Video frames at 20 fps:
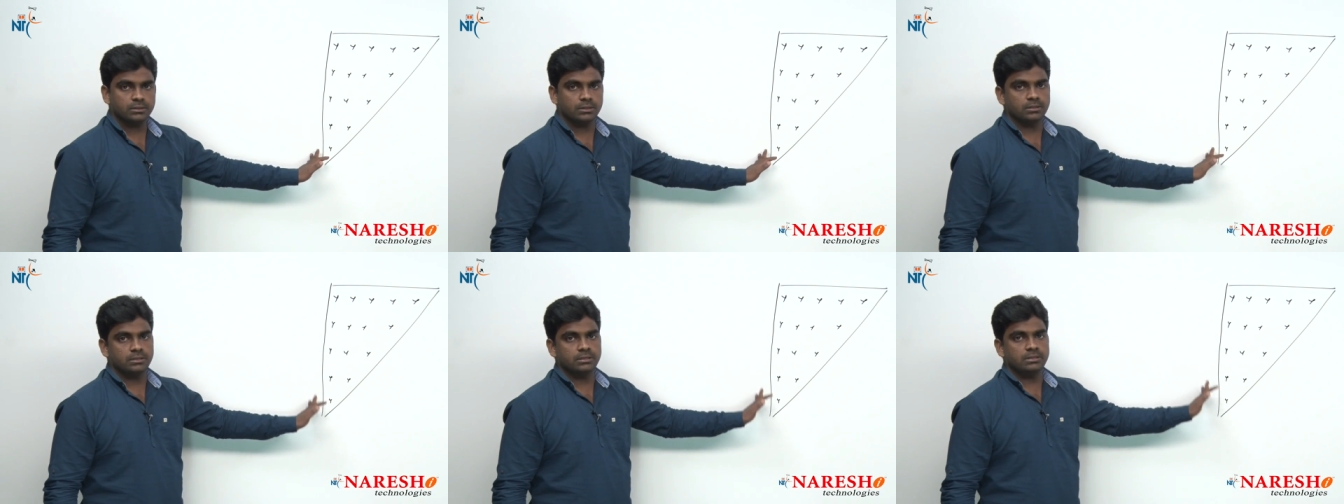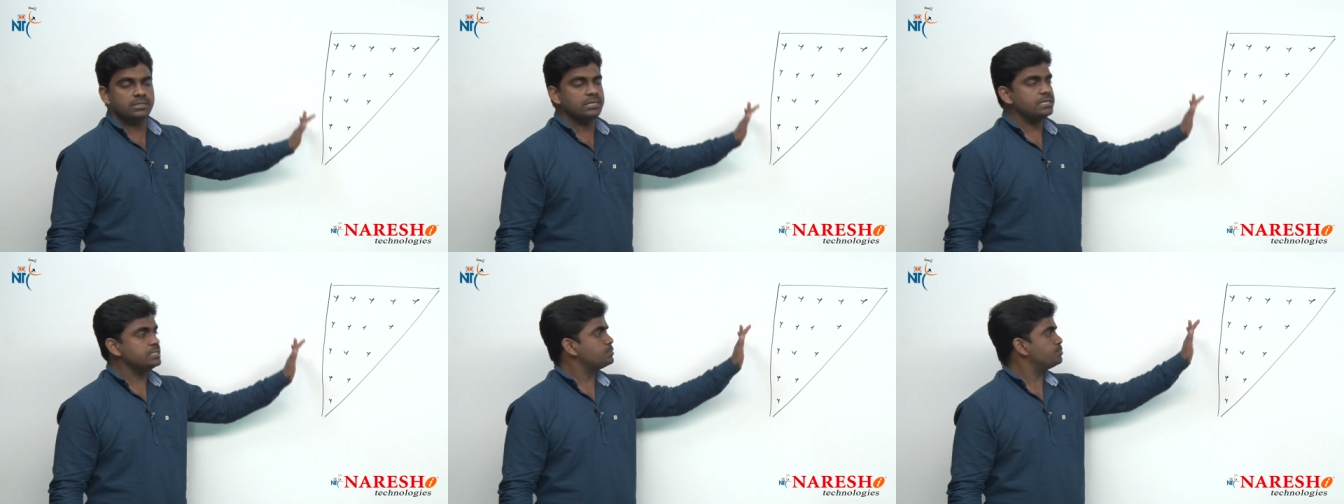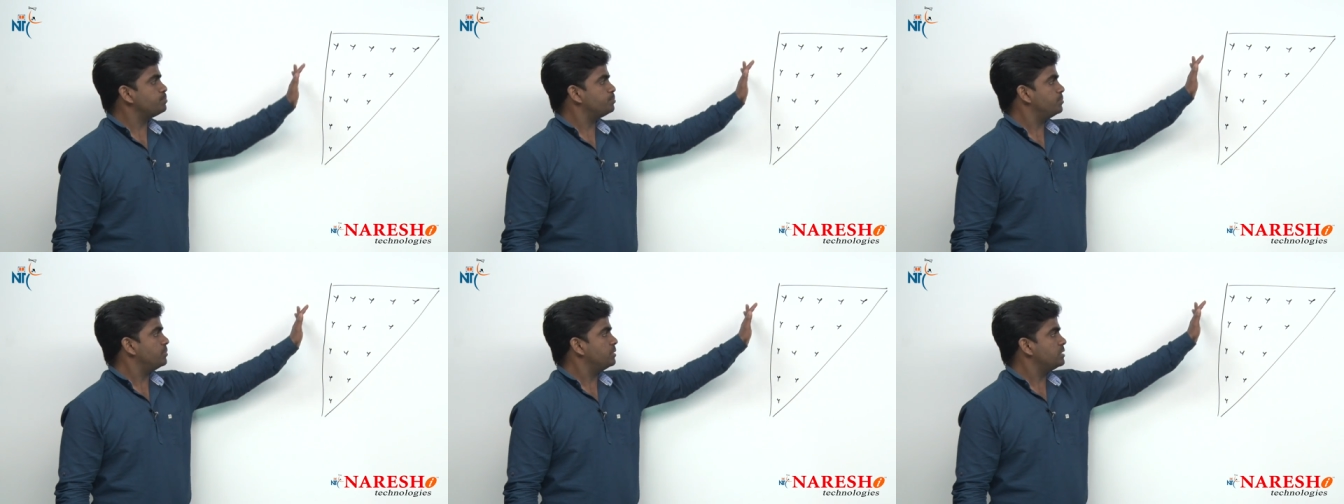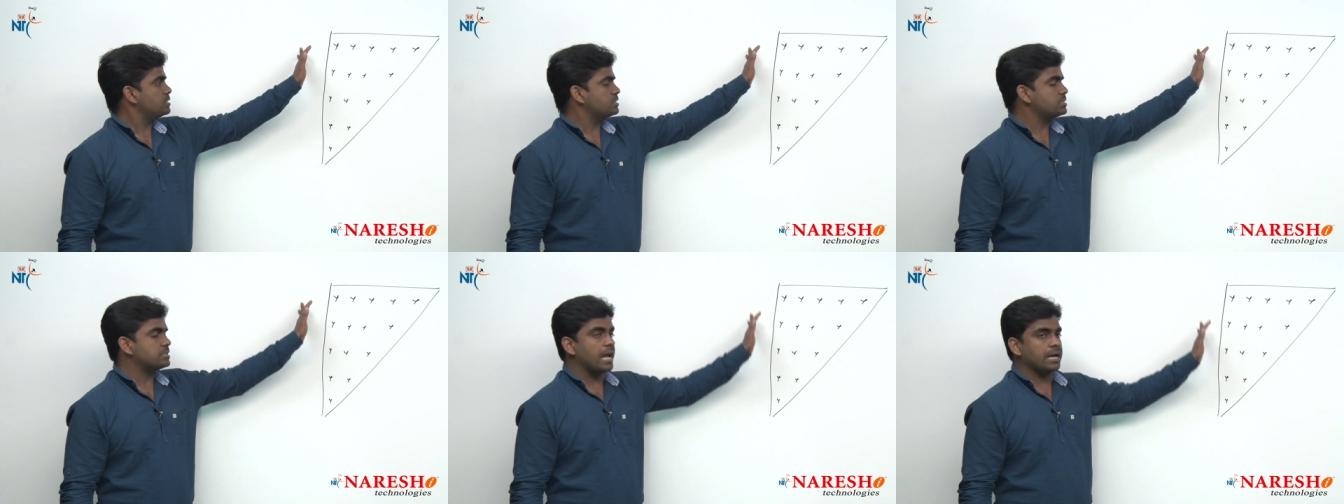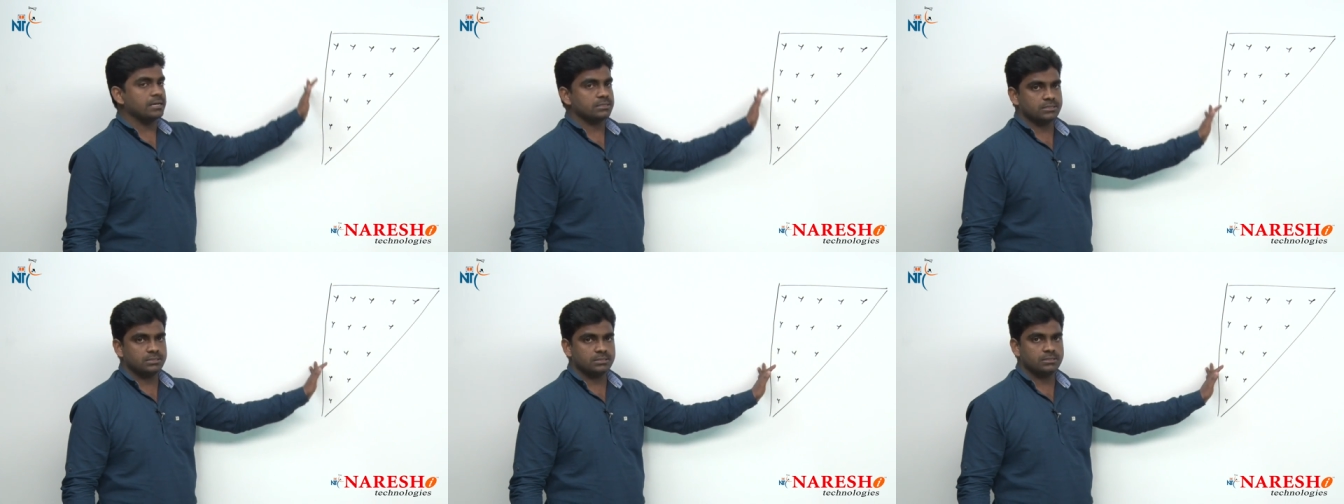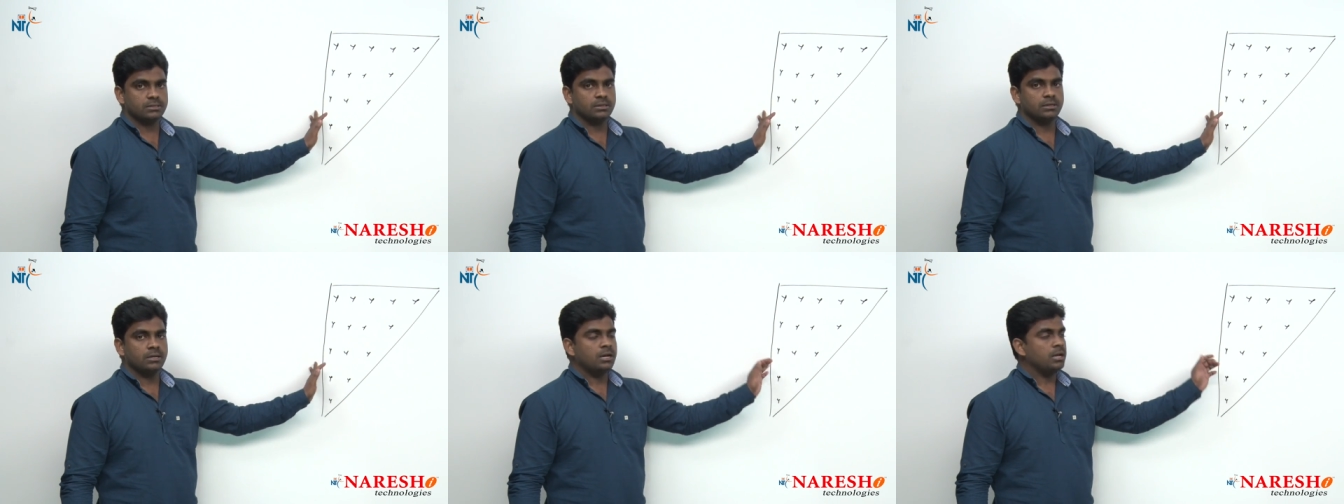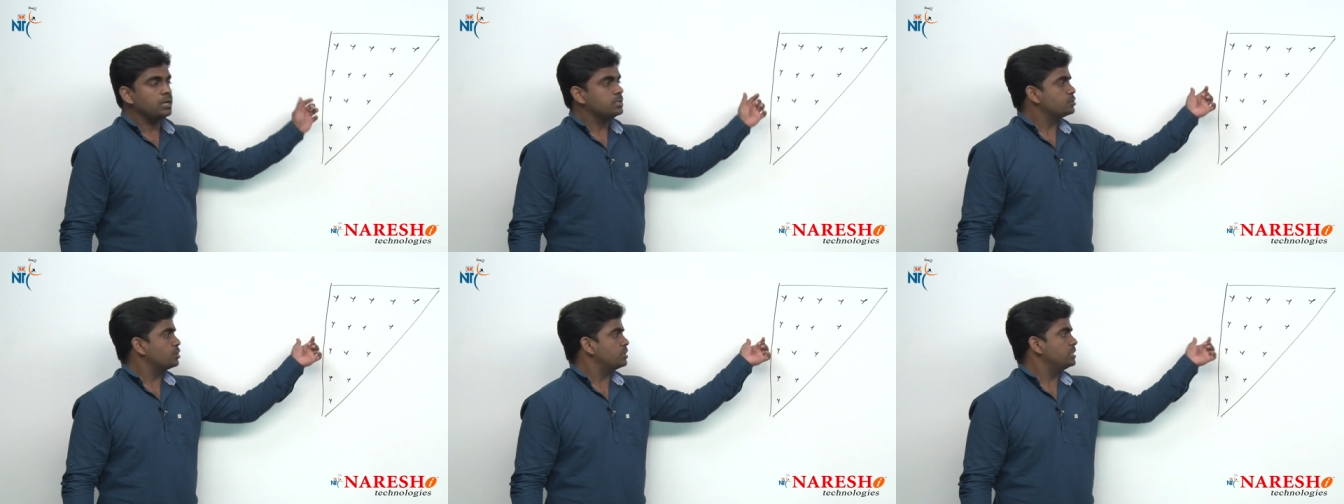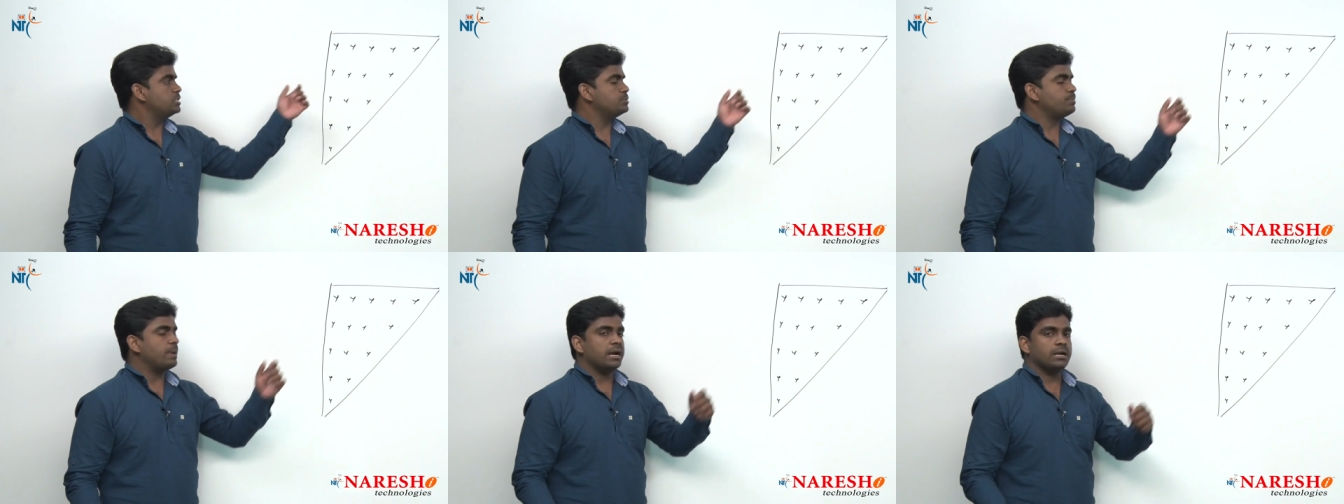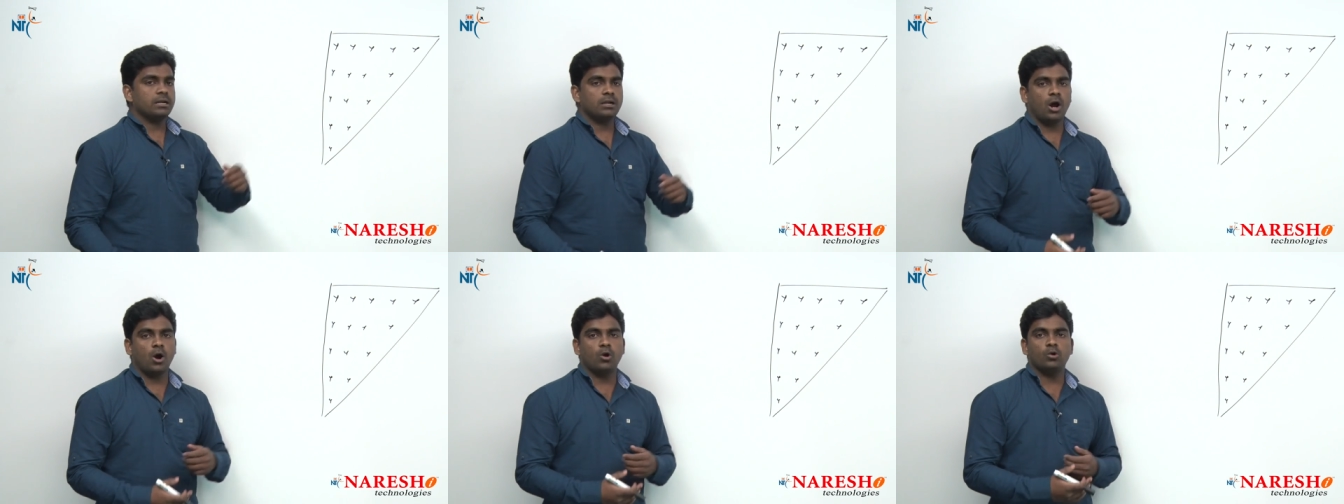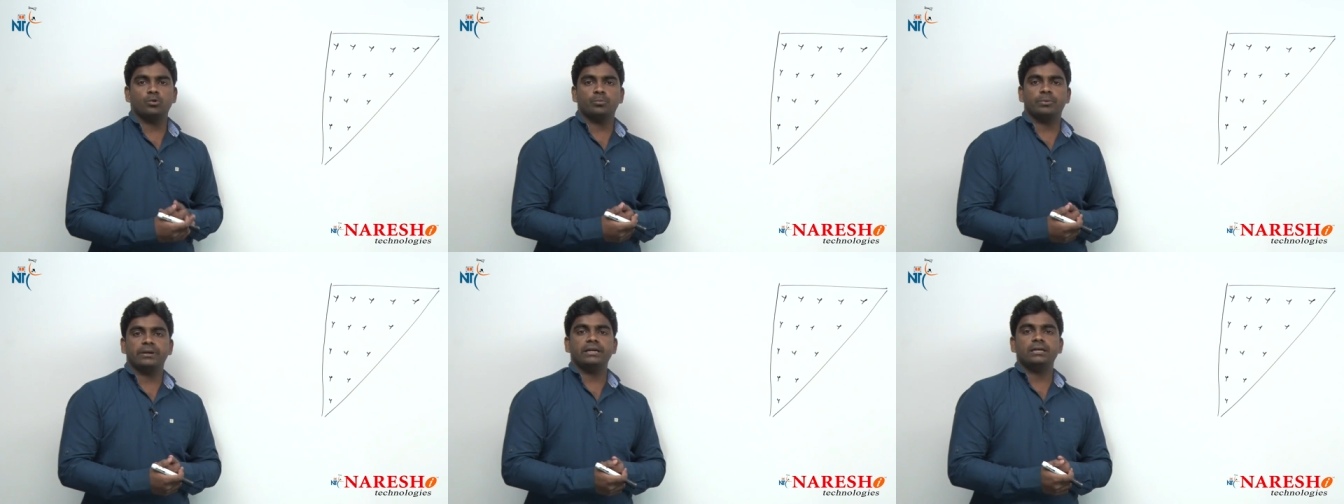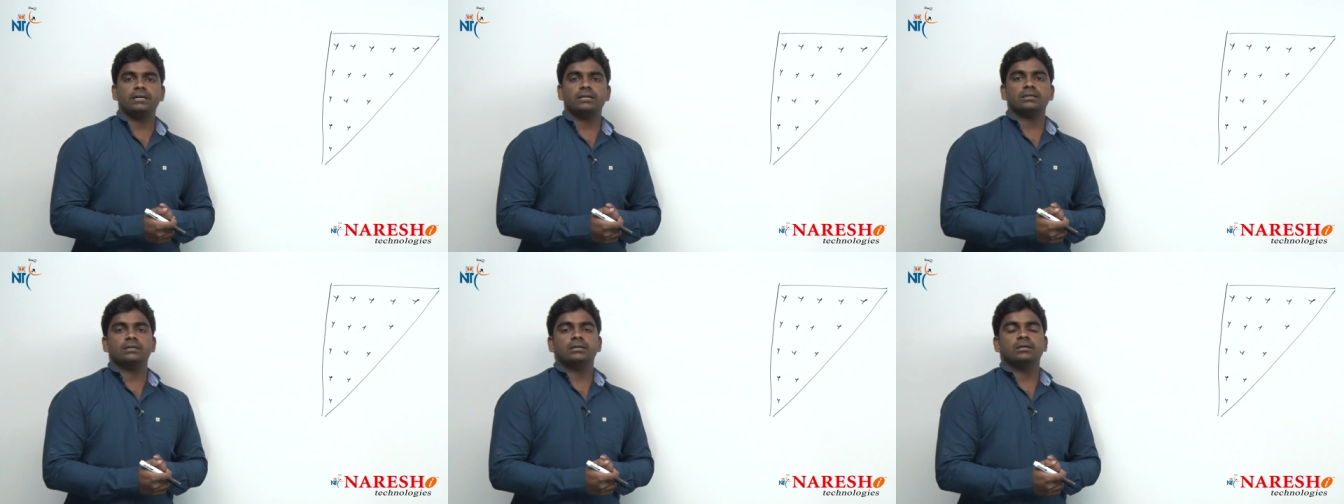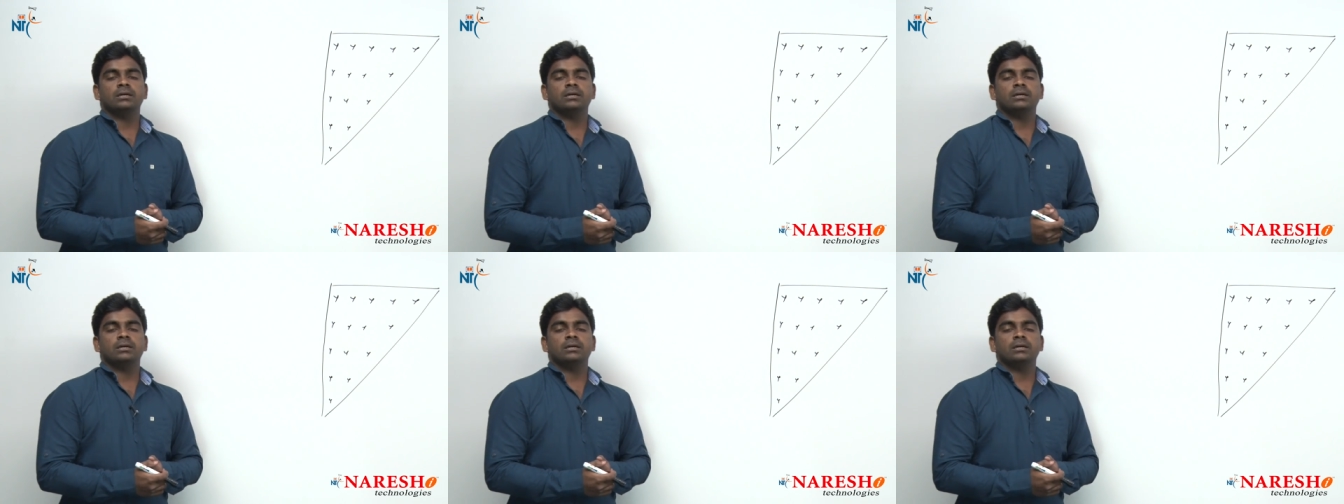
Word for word: these stars. So, this pattern how to print?